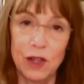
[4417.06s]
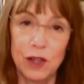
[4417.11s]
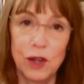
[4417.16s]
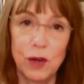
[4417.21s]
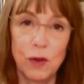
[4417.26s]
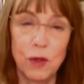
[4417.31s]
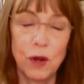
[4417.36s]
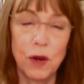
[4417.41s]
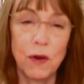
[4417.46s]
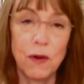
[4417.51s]

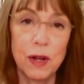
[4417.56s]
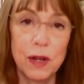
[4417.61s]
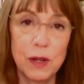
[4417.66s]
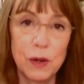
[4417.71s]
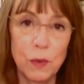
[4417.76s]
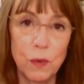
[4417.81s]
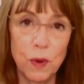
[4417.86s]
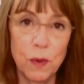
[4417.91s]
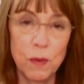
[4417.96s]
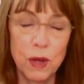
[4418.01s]
So there is a
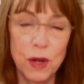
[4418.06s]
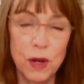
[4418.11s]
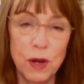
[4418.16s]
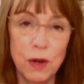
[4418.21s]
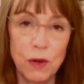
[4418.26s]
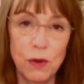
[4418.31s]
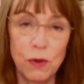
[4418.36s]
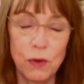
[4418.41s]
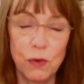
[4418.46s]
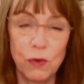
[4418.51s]

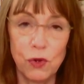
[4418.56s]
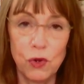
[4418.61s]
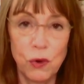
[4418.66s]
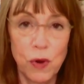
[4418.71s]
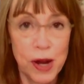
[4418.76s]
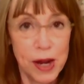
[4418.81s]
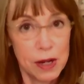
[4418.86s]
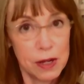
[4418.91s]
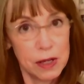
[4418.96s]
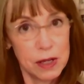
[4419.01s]
woman who
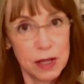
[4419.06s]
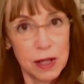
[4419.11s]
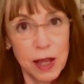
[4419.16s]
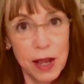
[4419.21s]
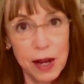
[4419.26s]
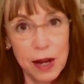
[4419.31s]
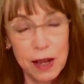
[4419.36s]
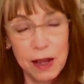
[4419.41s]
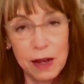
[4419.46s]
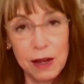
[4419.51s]

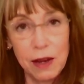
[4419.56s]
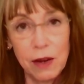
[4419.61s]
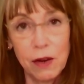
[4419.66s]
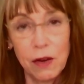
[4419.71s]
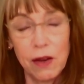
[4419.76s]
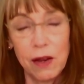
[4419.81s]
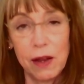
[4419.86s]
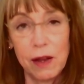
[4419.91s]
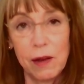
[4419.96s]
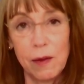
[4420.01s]
translated
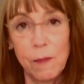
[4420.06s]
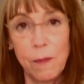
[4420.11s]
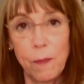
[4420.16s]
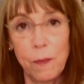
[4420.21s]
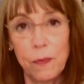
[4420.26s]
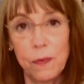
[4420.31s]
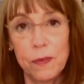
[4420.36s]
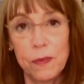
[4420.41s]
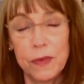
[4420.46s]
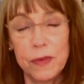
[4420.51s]
um,
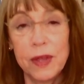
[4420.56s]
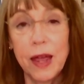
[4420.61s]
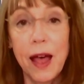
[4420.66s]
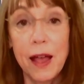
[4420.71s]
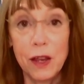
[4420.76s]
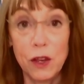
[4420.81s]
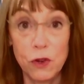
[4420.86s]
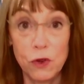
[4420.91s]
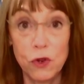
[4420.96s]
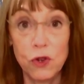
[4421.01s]
Tan
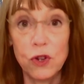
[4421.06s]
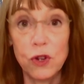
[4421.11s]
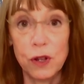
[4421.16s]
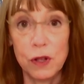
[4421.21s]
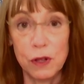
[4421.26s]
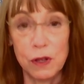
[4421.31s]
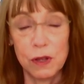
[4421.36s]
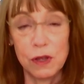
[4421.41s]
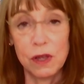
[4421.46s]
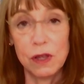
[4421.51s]

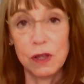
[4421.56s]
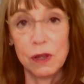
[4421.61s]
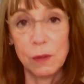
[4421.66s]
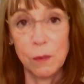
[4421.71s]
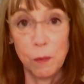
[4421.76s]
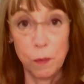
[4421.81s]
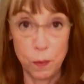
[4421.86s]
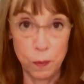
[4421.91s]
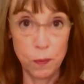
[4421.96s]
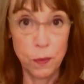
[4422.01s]
Yunxian's
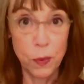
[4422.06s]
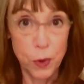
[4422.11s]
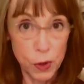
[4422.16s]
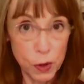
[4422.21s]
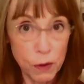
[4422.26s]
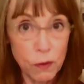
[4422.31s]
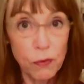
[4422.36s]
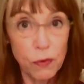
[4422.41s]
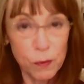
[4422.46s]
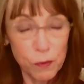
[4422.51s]

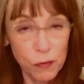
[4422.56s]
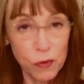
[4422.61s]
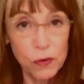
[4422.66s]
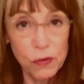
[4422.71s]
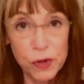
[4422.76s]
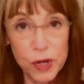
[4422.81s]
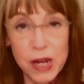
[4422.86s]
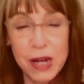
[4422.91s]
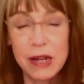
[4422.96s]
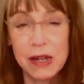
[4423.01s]
book from
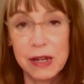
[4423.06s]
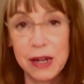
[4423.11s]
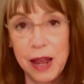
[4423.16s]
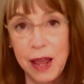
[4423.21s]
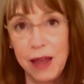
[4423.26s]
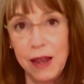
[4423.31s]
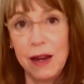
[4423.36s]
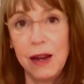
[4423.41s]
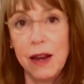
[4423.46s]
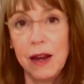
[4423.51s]

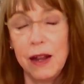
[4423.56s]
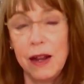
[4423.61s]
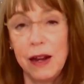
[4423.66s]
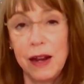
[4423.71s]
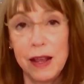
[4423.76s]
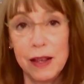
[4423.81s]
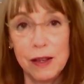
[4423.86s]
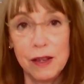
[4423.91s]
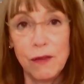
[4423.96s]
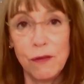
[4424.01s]
1510, and it
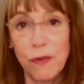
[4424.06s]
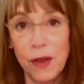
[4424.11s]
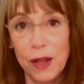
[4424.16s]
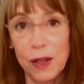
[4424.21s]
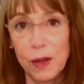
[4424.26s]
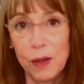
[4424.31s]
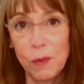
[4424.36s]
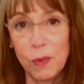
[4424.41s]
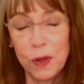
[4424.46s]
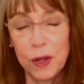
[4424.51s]
is
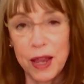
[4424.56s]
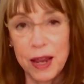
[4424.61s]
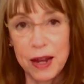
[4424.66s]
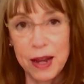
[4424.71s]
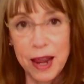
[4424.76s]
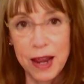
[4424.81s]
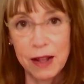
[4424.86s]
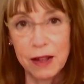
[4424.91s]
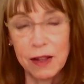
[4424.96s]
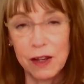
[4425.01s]
available in
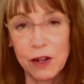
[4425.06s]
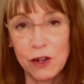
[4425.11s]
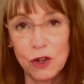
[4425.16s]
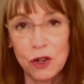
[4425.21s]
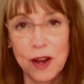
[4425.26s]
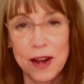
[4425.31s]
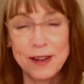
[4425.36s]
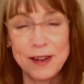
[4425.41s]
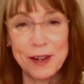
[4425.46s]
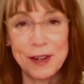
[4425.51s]
English.
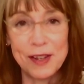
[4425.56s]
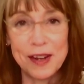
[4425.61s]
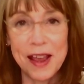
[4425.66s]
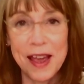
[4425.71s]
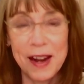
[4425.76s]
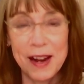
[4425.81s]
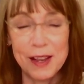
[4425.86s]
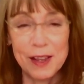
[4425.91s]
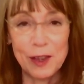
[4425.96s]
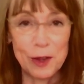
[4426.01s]
I just
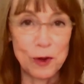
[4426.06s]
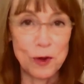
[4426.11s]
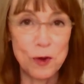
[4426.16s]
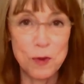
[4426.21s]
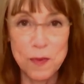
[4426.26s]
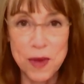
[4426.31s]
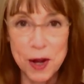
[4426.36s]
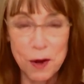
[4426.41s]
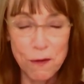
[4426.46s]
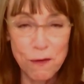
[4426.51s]
had a
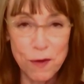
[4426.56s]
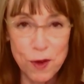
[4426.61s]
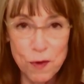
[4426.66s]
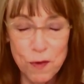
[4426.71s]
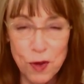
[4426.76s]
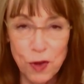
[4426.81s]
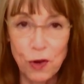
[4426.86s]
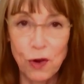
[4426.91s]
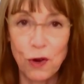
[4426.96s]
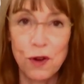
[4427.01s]
Zoom interview
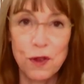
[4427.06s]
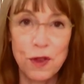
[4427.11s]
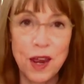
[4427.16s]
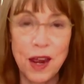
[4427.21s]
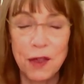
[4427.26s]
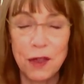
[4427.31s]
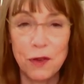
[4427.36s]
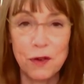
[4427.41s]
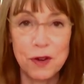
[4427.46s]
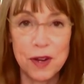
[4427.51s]
with her the
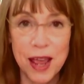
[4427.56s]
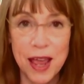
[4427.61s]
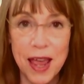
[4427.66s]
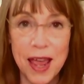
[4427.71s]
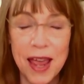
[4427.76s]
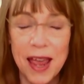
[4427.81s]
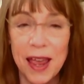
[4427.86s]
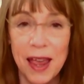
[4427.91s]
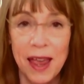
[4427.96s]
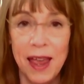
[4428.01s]
other
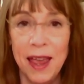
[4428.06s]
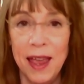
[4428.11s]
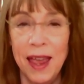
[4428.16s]
day,